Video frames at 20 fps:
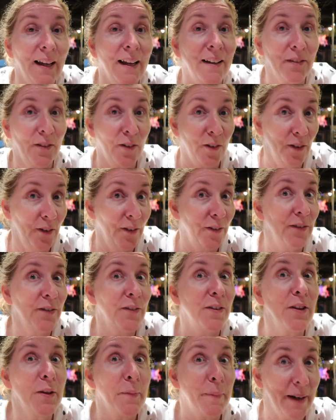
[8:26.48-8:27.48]
has gone
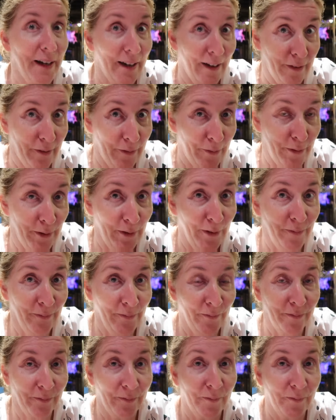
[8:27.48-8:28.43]
to the bathroom.